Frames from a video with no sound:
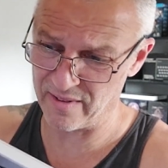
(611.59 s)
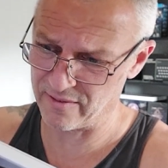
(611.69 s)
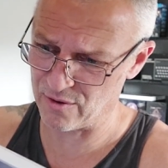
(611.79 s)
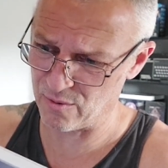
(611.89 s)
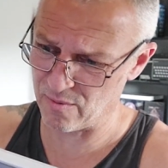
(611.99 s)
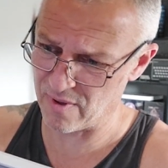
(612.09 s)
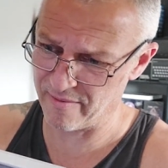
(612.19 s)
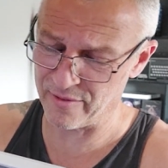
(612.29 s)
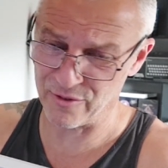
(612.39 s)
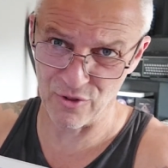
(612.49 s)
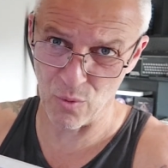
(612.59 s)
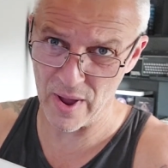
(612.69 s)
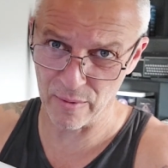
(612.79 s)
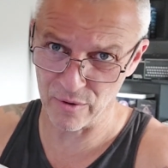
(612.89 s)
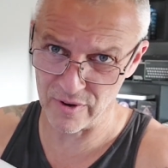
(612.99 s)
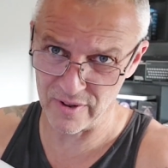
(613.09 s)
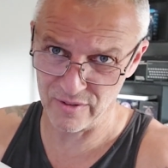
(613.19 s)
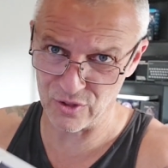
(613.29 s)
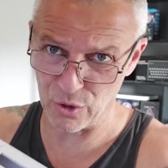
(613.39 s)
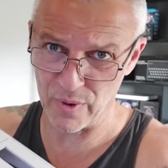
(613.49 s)
So there's no way I'm going to
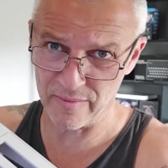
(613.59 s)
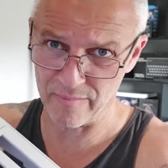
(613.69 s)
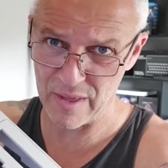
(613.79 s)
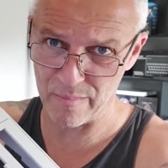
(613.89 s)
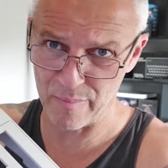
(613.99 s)
do it and then